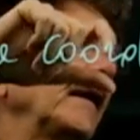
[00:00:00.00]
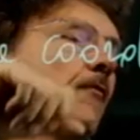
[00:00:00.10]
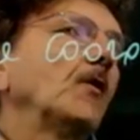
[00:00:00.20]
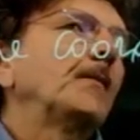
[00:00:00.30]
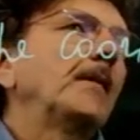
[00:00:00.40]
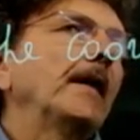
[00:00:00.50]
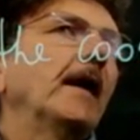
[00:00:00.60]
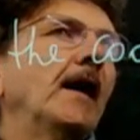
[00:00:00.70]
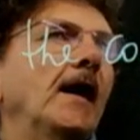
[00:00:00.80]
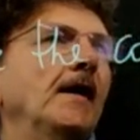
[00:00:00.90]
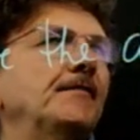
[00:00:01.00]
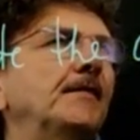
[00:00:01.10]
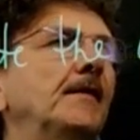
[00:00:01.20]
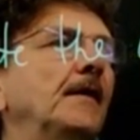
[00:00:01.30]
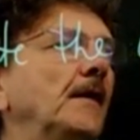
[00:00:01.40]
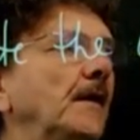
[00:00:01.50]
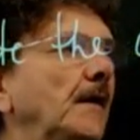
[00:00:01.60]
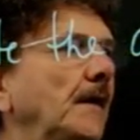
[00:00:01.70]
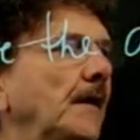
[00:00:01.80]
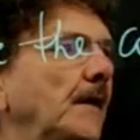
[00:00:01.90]
equal pi half
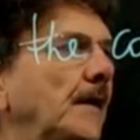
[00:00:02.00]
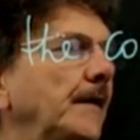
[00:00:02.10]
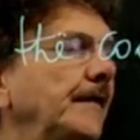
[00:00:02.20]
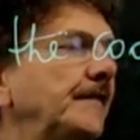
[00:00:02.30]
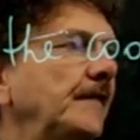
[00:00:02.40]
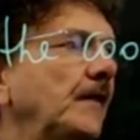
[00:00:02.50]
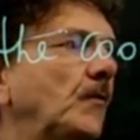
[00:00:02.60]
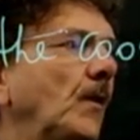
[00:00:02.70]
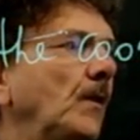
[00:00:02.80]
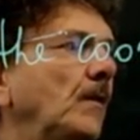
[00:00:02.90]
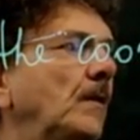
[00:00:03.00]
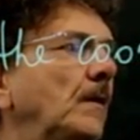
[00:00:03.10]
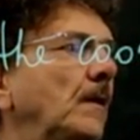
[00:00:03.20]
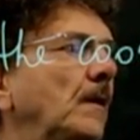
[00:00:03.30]
uh, is equal